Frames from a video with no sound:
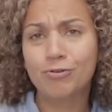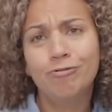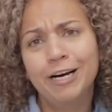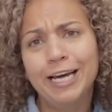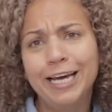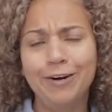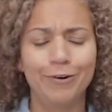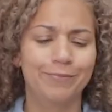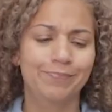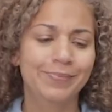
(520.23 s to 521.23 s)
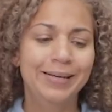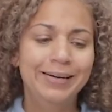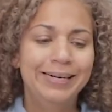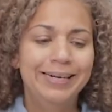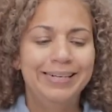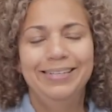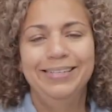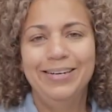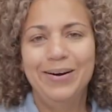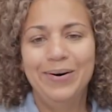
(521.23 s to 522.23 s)
crooked or,
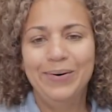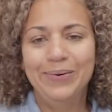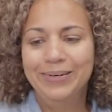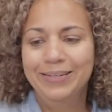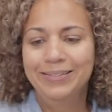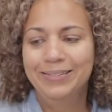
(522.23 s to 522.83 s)
you know,